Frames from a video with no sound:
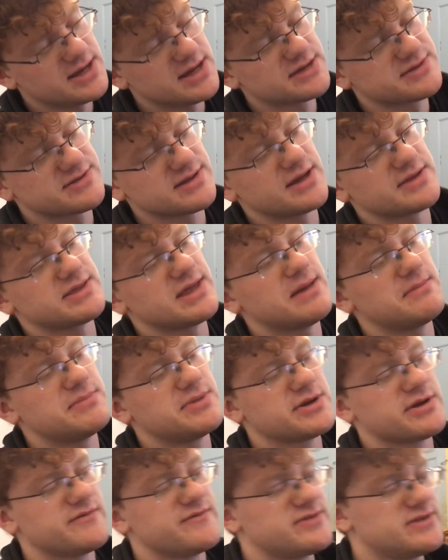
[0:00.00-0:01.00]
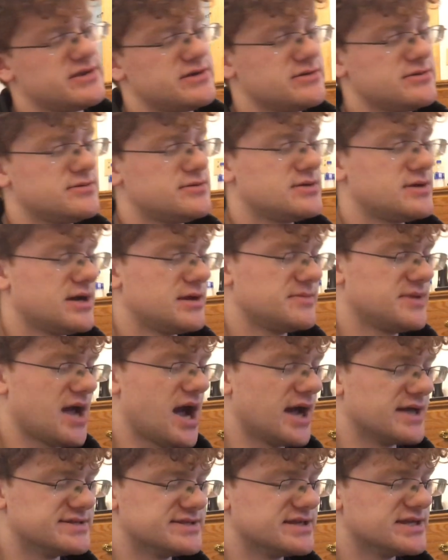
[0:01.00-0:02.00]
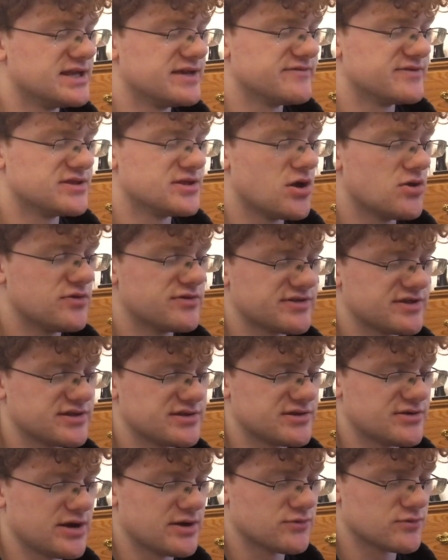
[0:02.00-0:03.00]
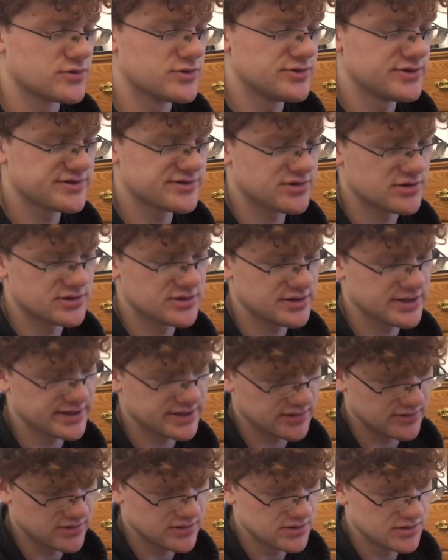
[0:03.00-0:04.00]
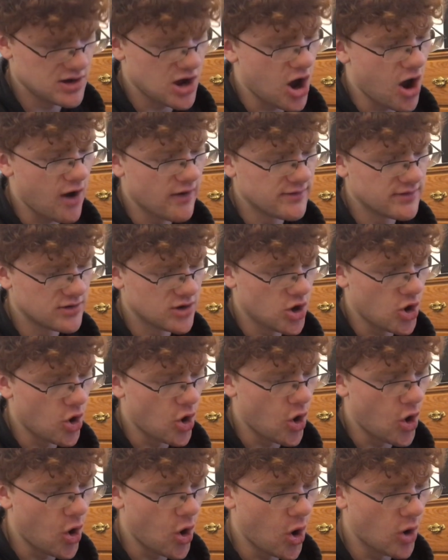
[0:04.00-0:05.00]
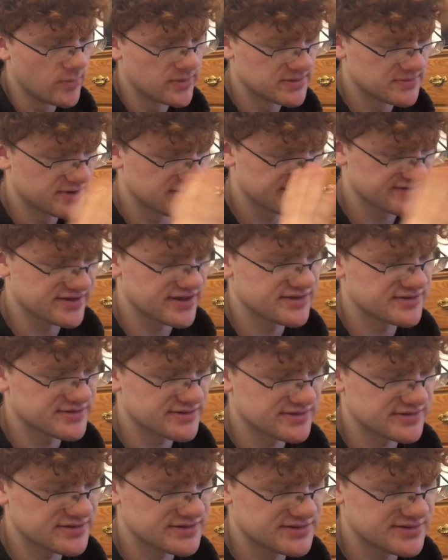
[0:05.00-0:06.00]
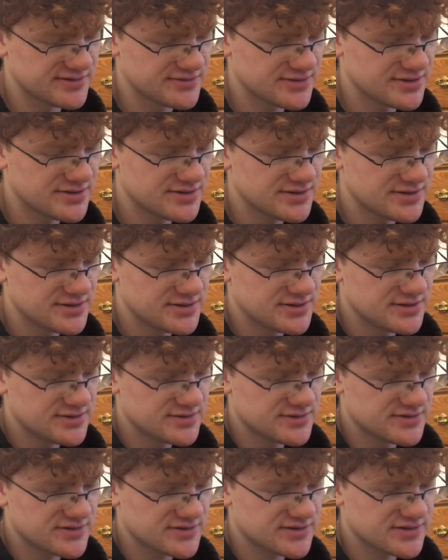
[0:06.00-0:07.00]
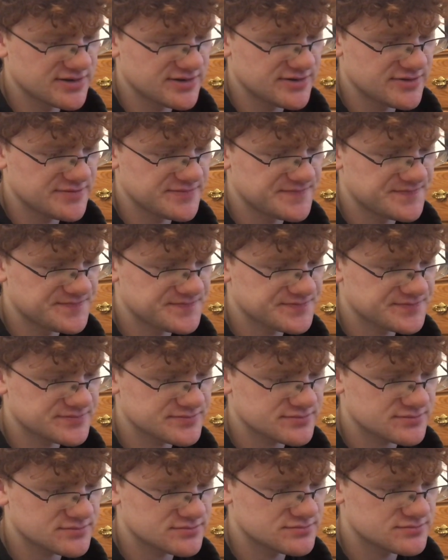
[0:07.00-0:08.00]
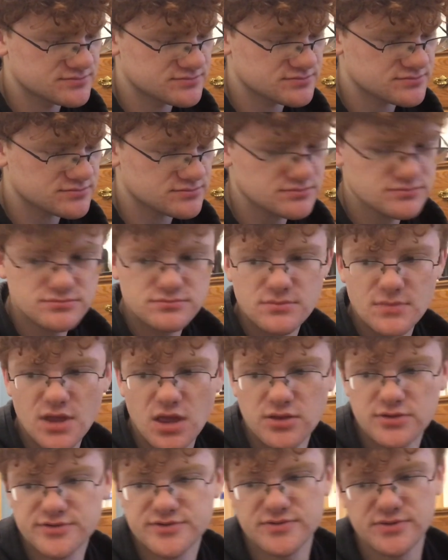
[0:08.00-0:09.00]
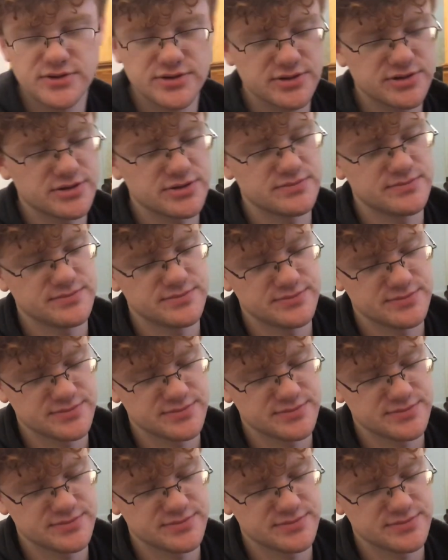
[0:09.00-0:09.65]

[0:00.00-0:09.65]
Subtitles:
it's not that big of a deal. I mean, I didn't even notice it until I really started, like, homing my senses into it. So it looks really good.